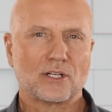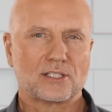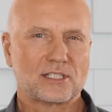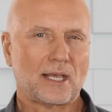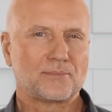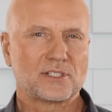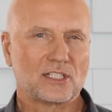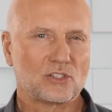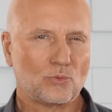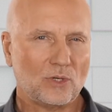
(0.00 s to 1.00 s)
a
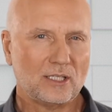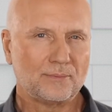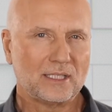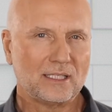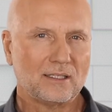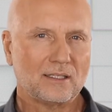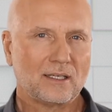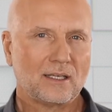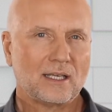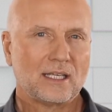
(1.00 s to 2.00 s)
substance will be
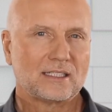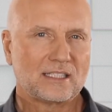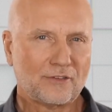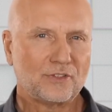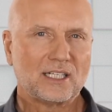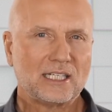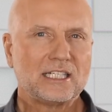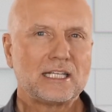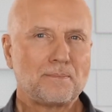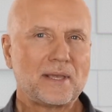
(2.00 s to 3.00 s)
definitely
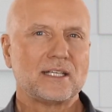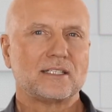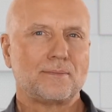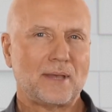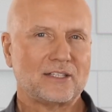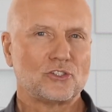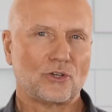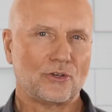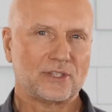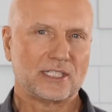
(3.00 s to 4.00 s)
depends
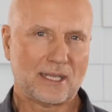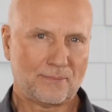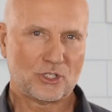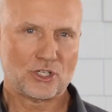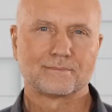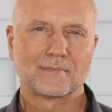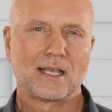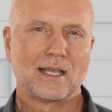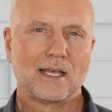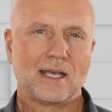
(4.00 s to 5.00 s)
on the temperature.
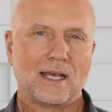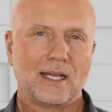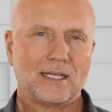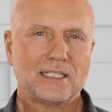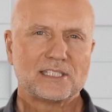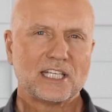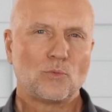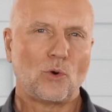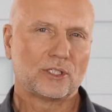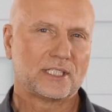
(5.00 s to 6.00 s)
Let's take
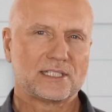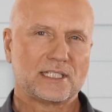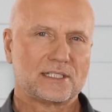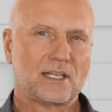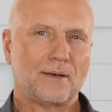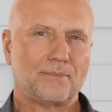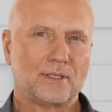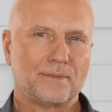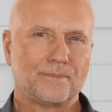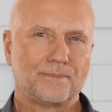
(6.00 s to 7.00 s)
water as an
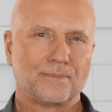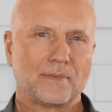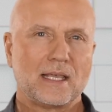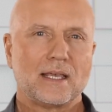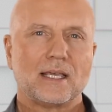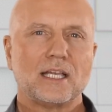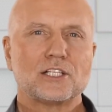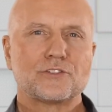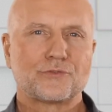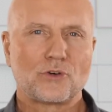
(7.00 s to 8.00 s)
example. It
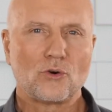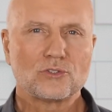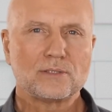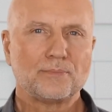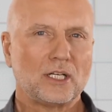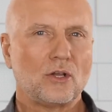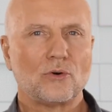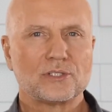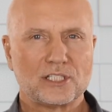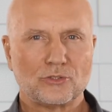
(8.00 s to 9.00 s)
is frozen
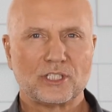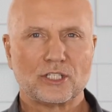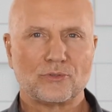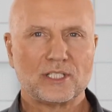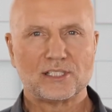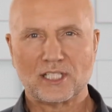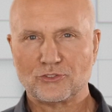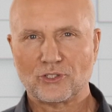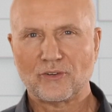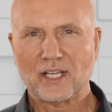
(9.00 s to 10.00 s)
below 0 degrees
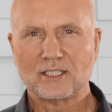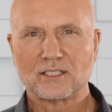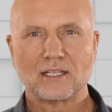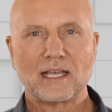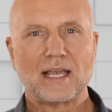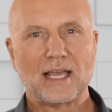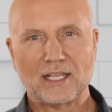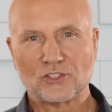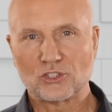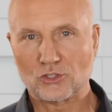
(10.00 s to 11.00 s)
centigrade,
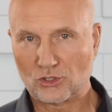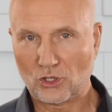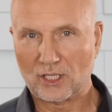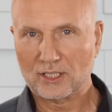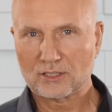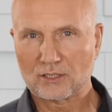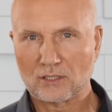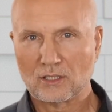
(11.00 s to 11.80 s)
hence solid.